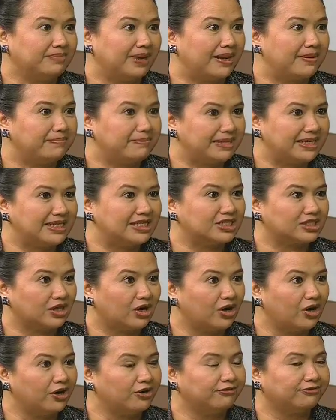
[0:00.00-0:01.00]
by means
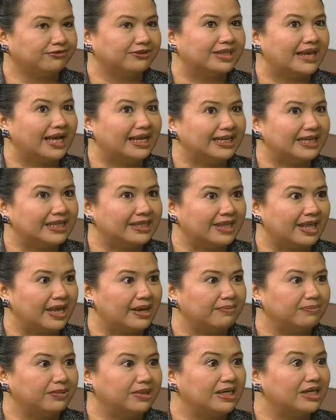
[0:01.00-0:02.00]
of telling
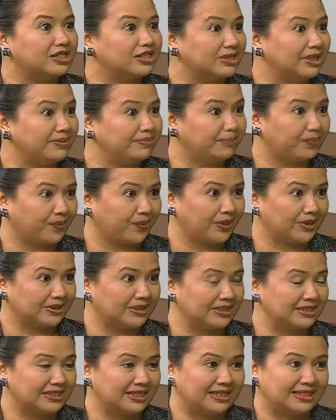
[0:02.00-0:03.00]
them its
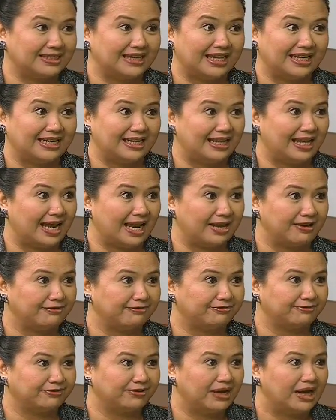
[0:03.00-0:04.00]
importance in daily
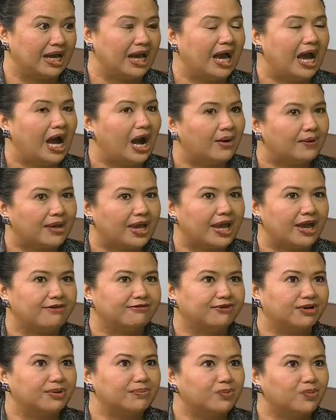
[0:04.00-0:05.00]
life.
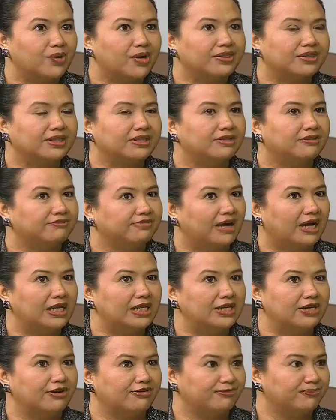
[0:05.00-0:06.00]
However, more than the
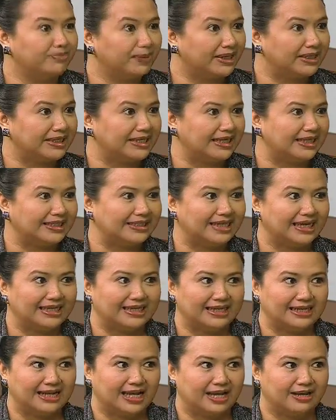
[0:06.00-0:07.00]
value of money in
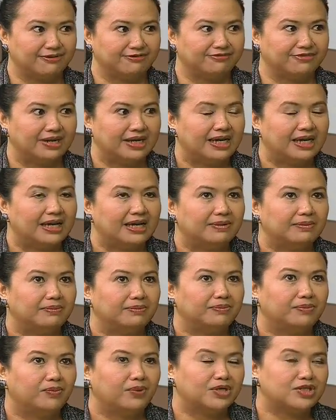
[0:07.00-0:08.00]
daily life,
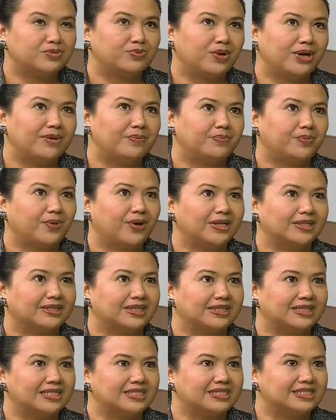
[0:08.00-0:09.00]
what's more
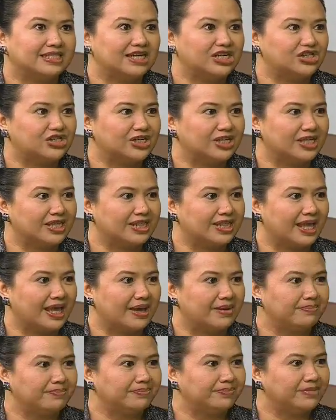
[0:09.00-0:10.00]
important is teaching
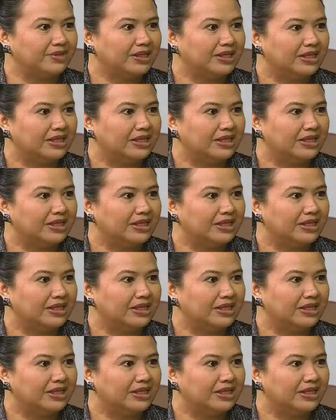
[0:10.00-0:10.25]
them